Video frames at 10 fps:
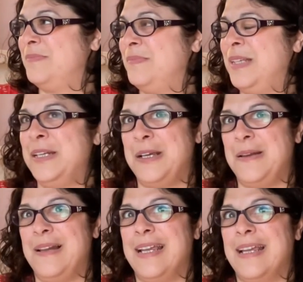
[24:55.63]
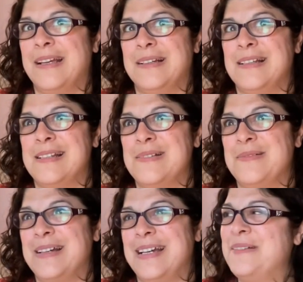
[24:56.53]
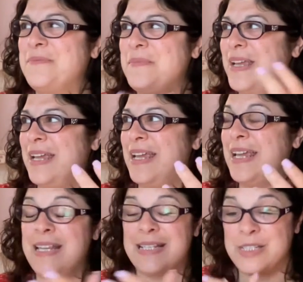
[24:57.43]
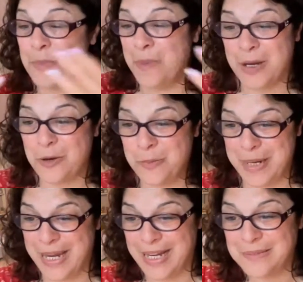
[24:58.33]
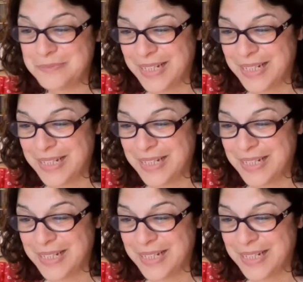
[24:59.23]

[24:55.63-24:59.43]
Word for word: you know, like, it's to my core being.